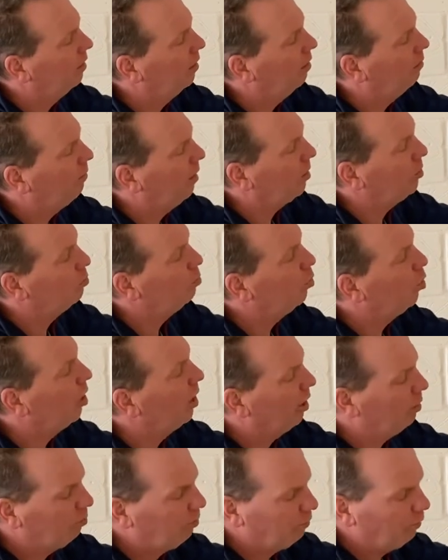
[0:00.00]
Much more
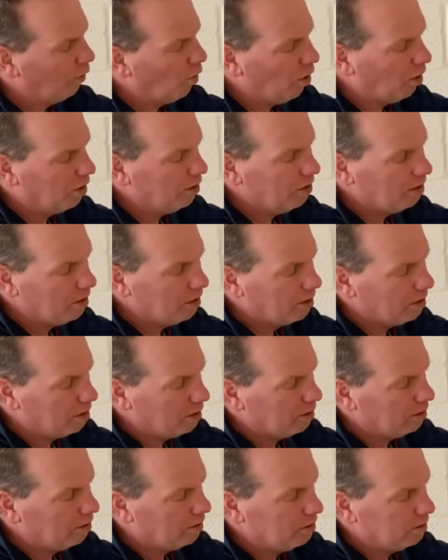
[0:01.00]
liquefied.
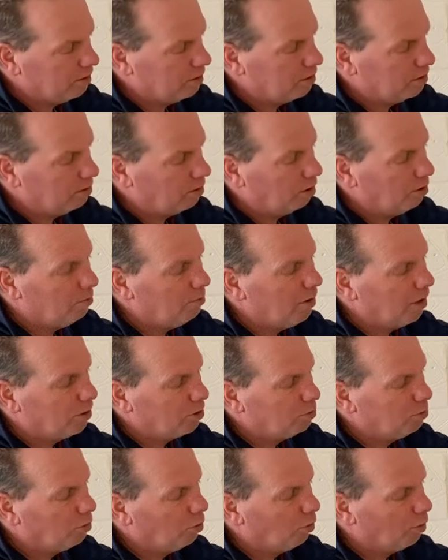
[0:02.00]
This has got a much
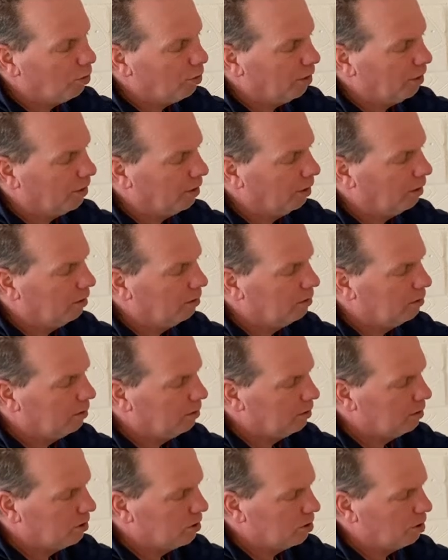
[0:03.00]
more thicker
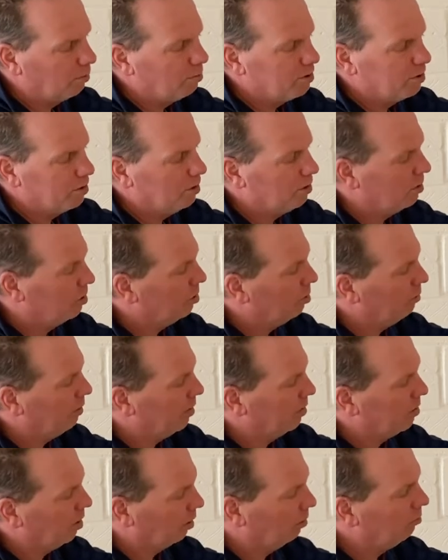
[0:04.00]
substance to it,
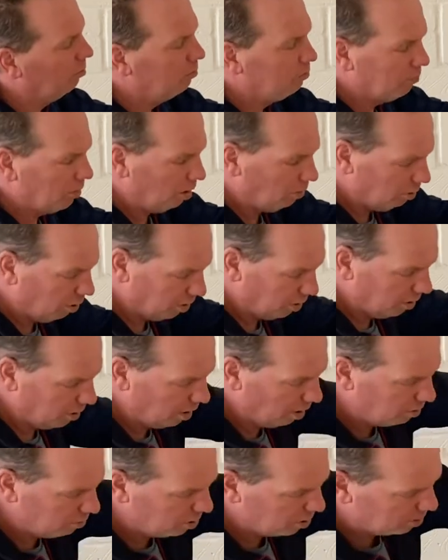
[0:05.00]
so I'll look at
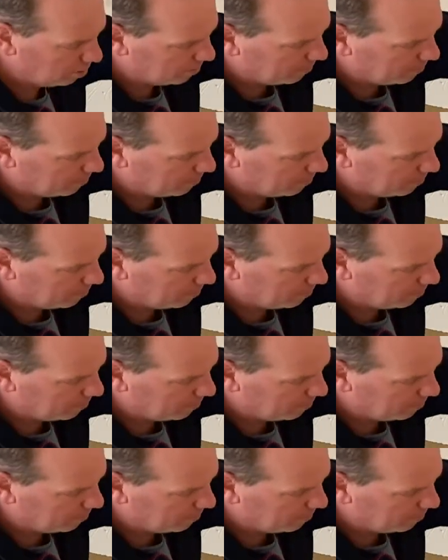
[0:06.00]
those.